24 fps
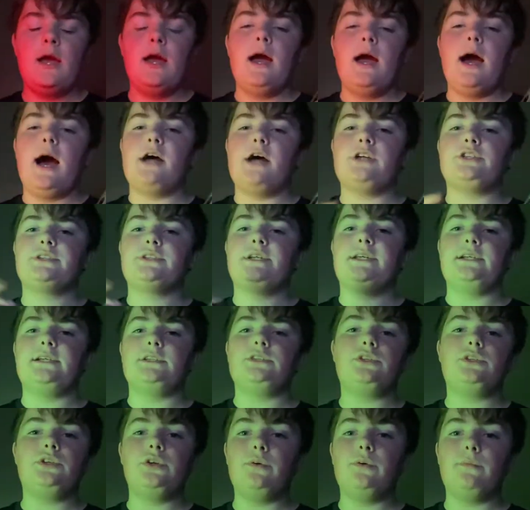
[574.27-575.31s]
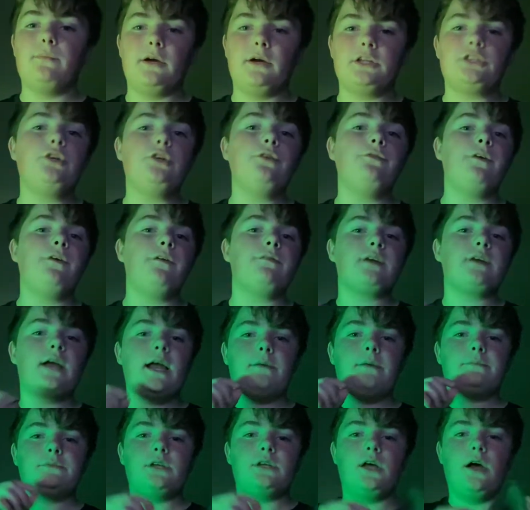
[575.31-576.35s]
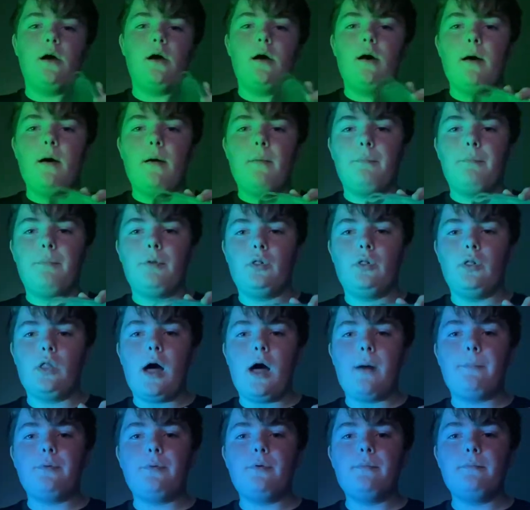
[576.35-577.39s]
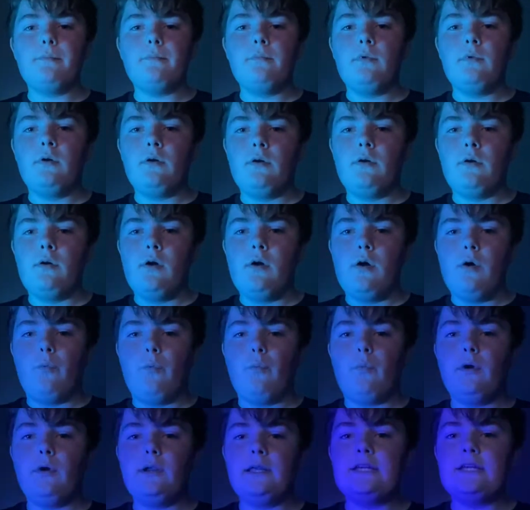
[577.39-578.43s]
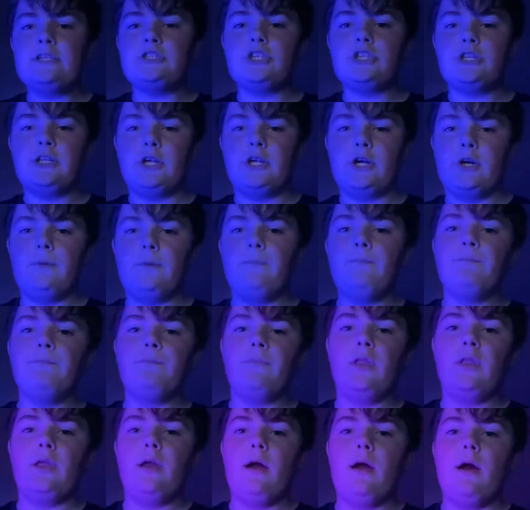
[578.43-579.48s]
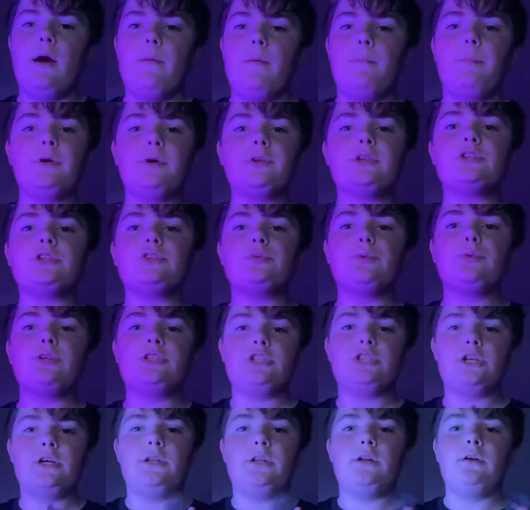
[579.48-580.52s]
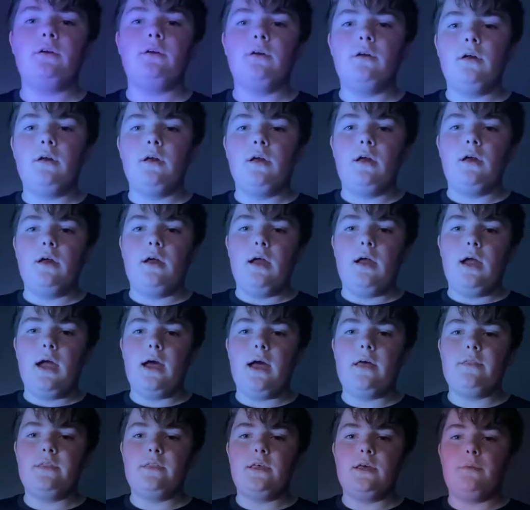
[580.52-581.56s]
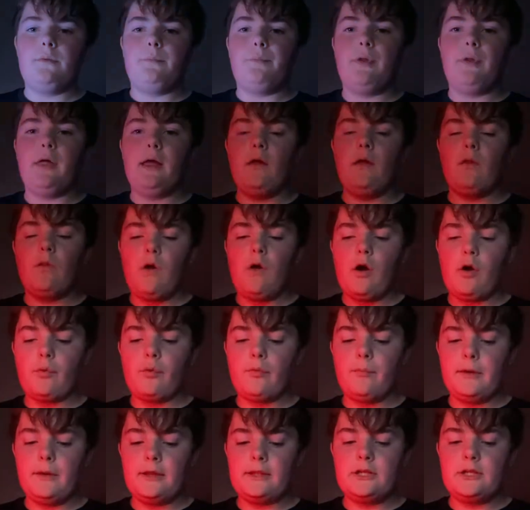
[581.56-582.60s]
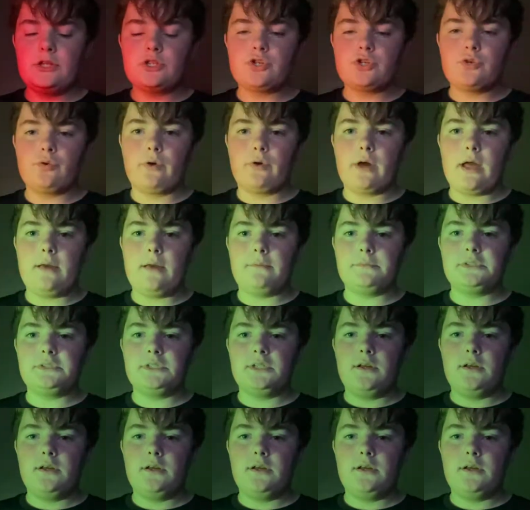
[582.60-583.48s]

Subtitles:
I just get my 2 favorite games, plop them, 1 each in here, put the Switch in, and then play along with my digital games.